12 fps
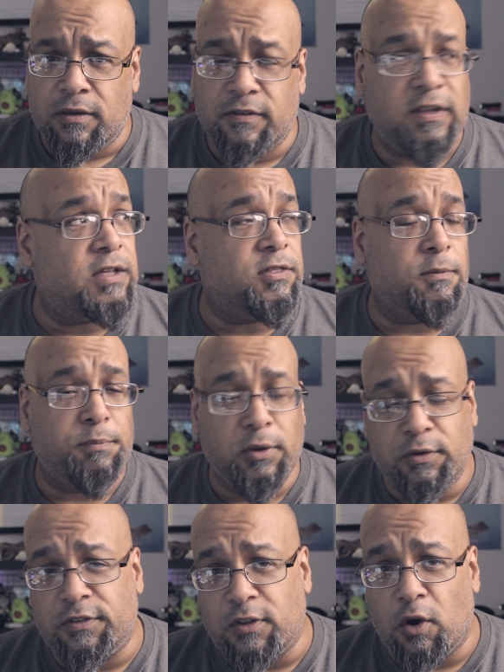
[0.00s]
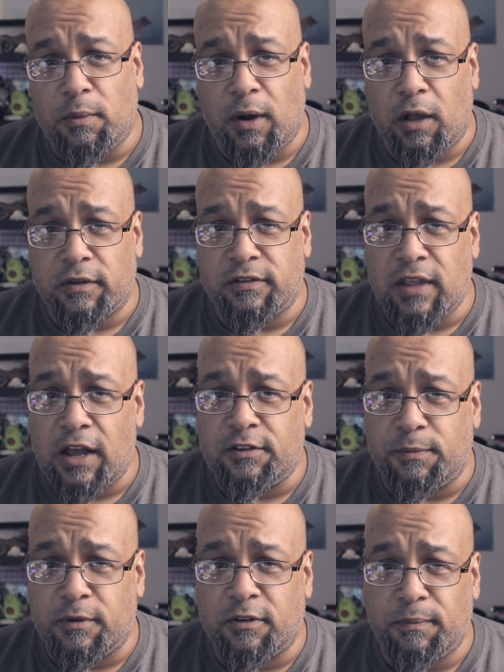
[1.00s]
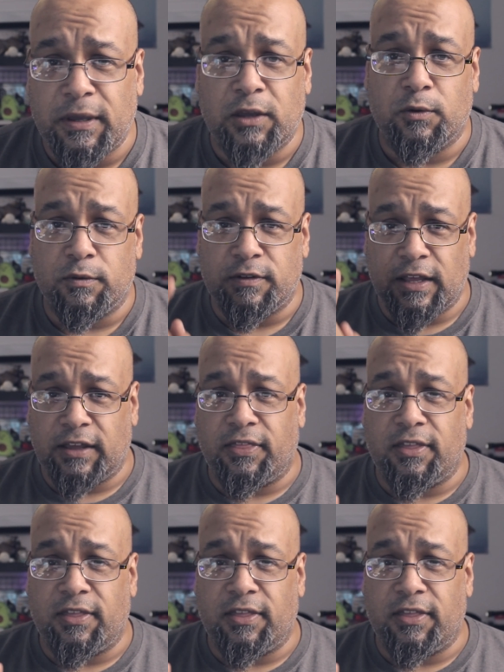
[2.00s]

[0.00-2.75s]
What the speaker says: See, the blue Snowball is not supposed to be used like